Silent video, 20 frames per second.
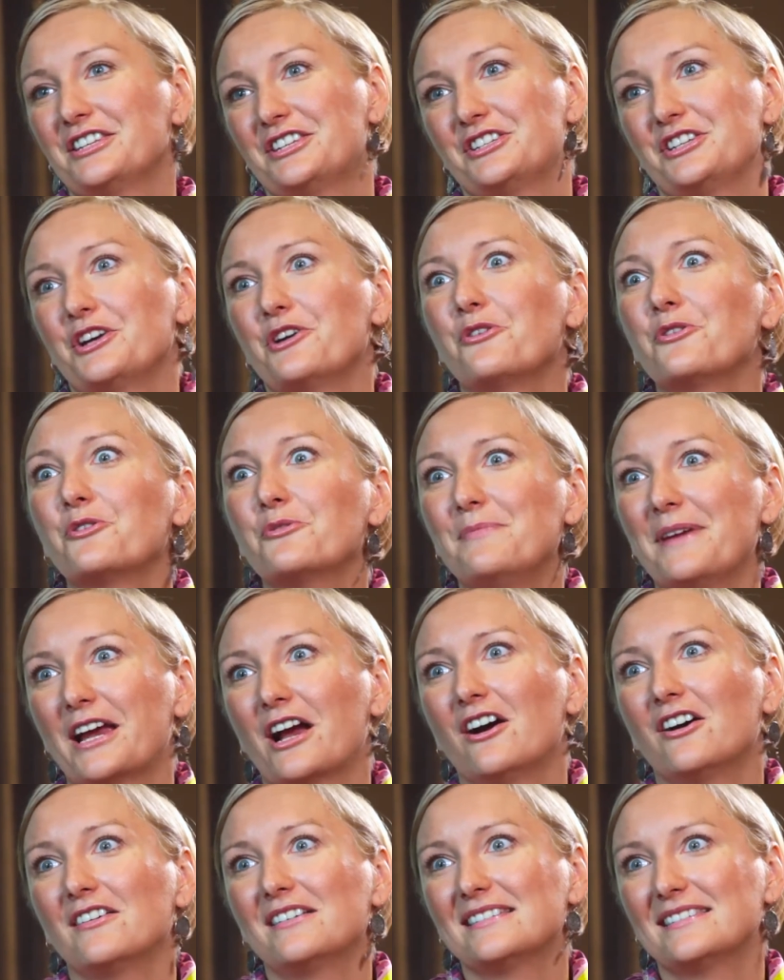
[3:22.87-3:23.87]
So
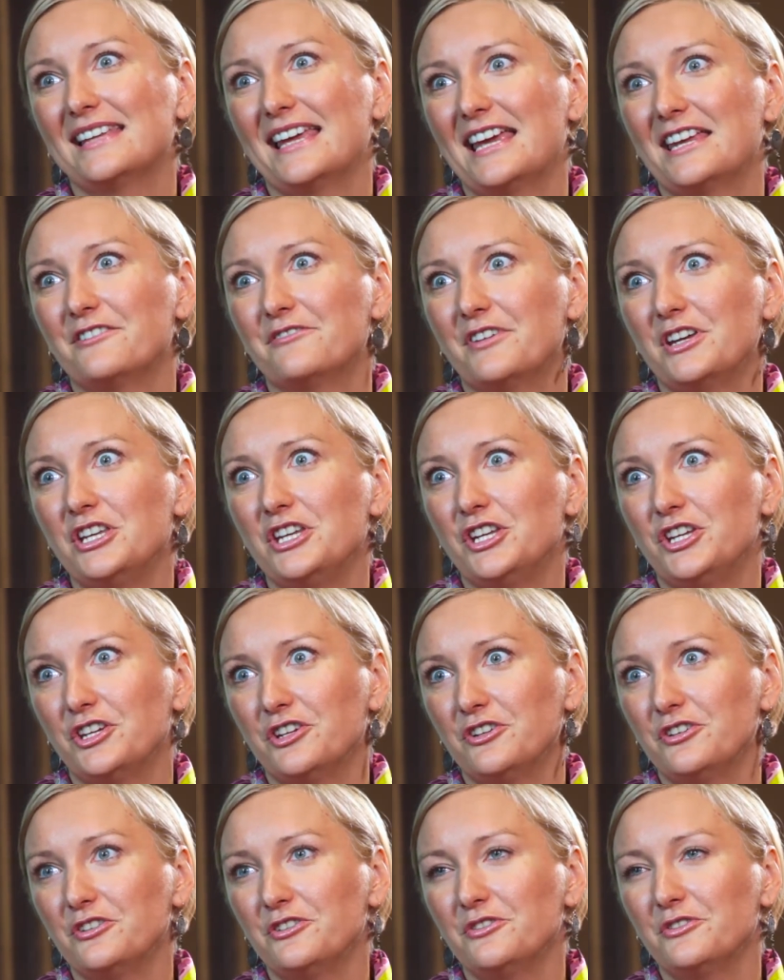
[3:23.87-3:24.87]
because then when
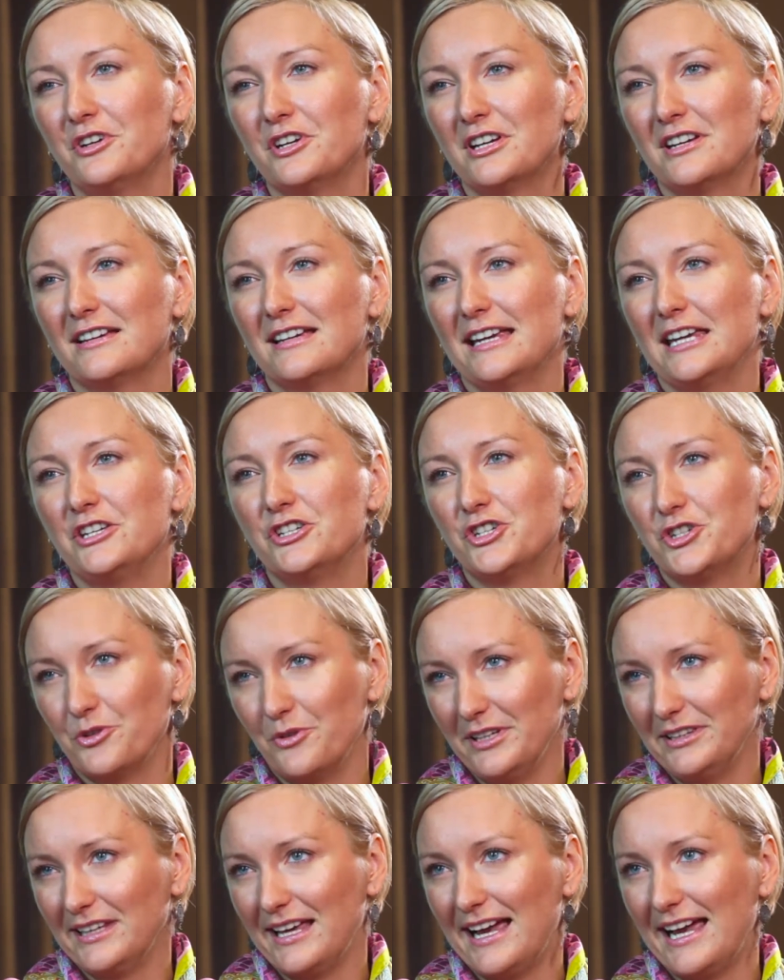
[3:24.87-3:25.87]
you
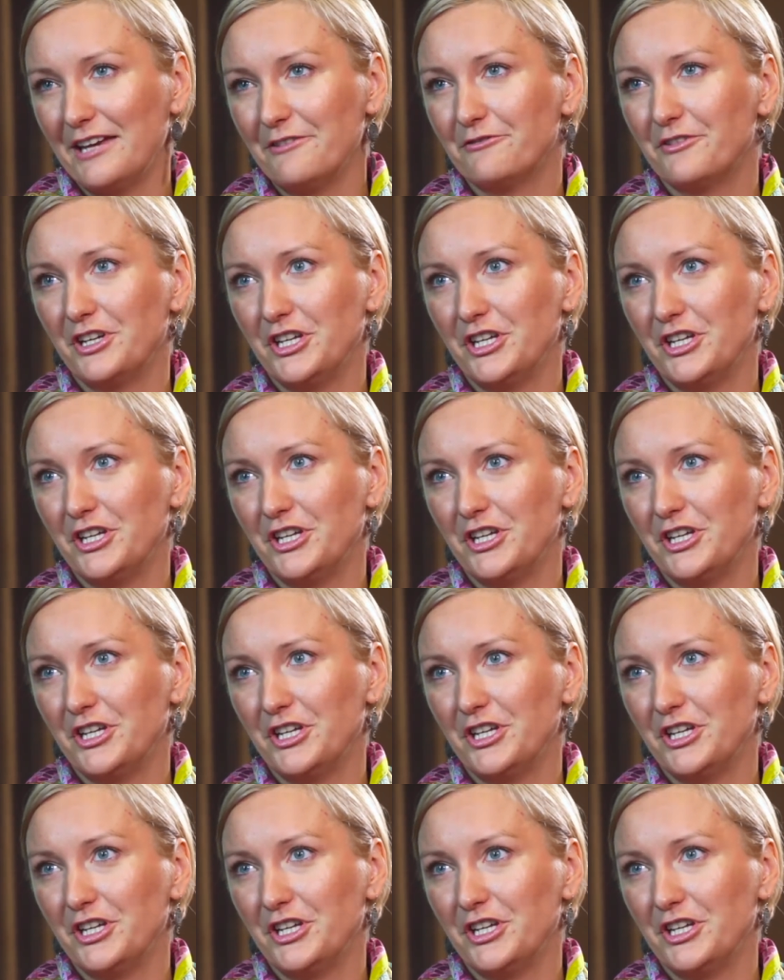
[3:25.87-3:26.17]
enjoy life,